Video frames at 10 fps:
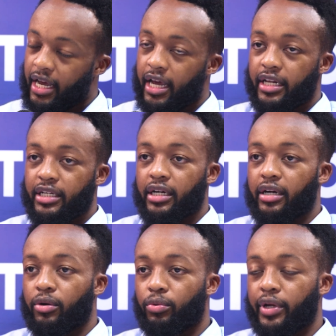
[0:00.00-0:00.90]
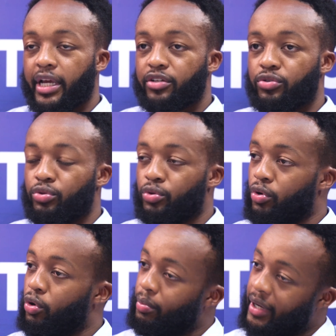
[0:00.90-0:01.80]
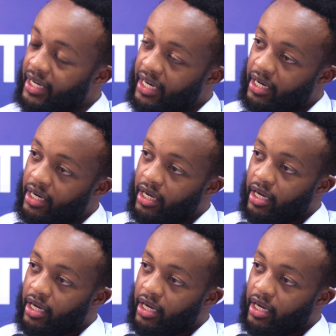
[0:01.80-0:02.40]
and we get to do lawmaking,